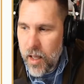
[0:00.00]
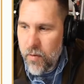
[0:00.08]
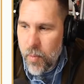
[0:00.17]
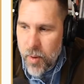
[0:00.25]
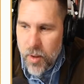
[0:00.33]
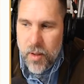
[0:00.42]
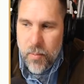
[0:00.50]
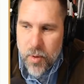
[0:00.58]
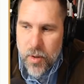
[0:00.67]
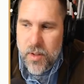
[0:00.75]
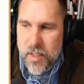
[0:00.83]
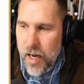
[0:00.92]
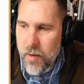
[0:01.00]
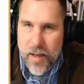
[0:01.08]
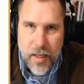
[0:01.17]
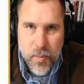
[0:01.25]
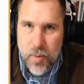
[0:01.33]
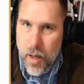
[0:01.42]
If a building burns down,
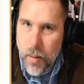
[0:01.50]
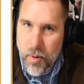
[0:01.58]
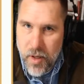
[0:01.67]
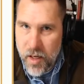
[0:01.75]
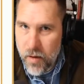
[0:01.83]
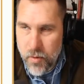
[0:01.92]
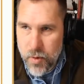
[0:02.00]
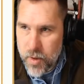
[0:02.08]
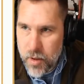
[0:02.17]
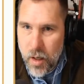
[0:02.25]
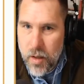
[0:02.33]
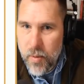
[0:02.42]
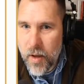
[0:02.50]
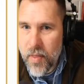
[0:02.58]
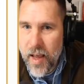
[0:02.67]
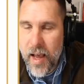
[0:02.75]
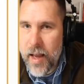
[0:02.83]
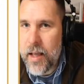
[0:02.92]
that's property coverage. We talked about
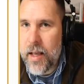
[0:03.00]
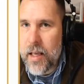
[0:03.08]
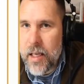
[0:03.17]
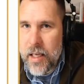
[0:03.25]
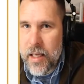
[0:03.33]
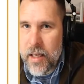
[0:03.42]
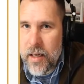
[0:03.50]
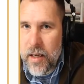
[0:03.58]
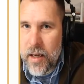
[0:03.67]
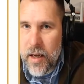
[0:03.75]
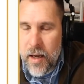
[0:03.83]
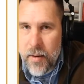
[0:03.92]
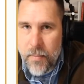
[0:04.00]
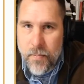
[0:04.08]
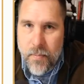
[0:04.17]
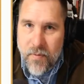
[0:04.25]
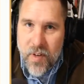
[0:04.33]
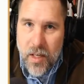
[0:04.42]
that in
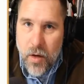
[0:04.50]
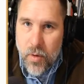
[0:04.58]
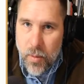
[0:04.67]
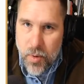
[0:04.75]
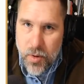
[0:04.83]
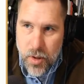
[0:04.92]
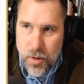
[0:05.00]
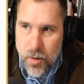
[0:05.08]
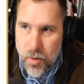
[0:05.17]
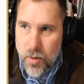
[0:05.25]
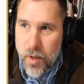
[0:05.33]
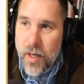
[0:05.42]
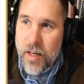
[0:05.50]
video number 2.